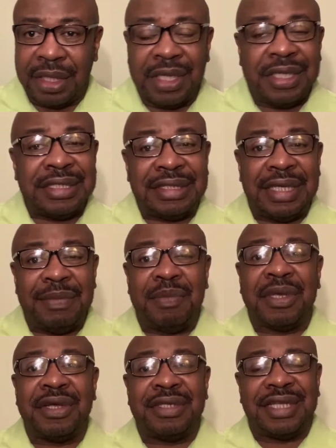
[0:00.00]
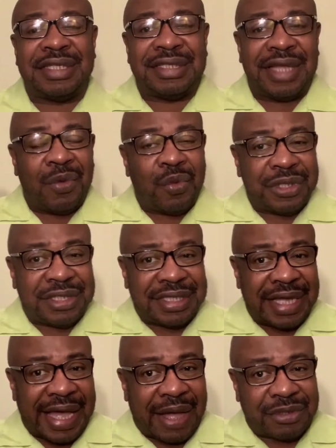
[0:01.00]
You see, because it's not what's
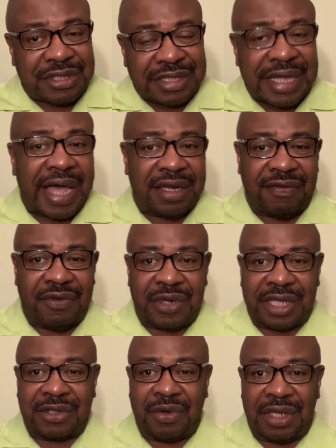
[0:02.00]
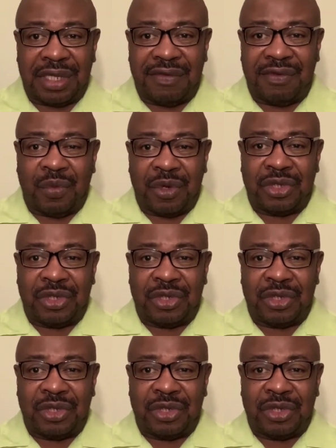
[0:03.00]
outside of you that's going to give you what